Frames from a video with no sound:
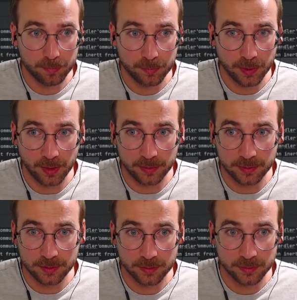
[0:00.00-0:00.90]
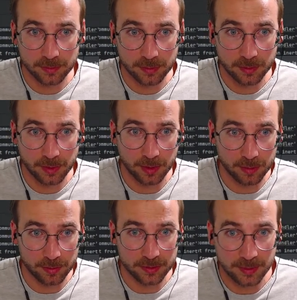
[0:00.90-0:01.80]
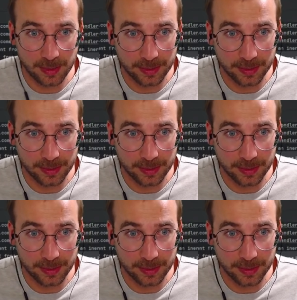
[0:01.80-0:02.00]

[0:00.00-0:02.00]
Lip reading: Kill it. Kill this line.